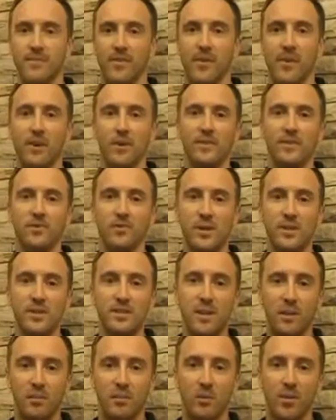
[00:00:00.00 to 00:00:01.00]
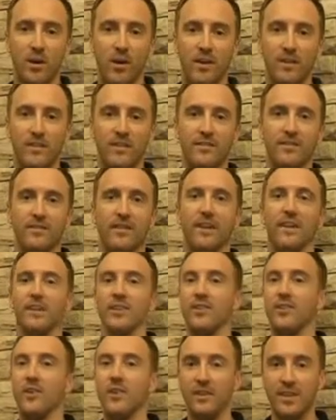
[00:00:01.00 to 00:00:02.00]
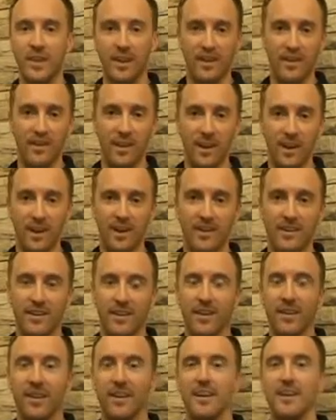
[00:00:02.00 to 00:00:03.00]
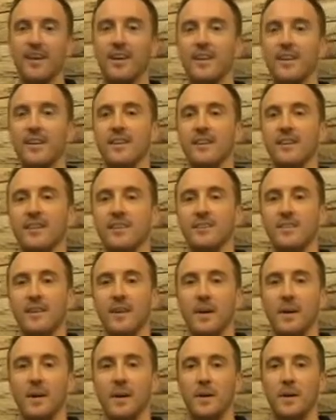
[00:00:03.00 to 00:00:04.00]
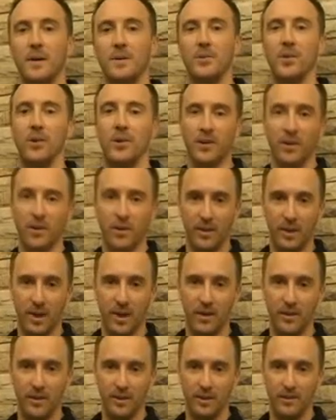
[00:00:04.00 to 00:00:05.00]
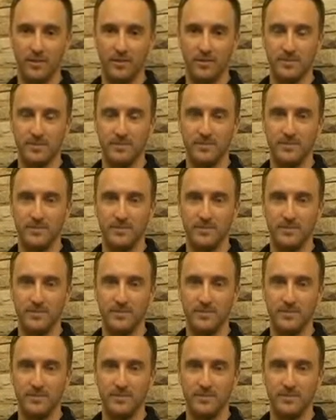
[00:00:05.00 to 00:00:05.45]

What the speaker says: Alright, so reason number 1 that you're not getting laid is you're not going out enough.